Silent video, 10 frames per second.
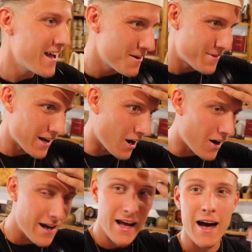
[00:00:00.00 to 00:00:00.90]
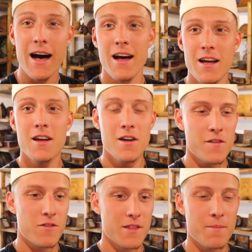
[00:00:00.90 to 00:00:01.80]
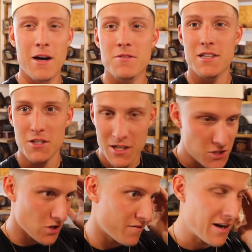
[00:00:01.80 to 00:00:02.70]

Be a high hat for in the mountain. You need to try a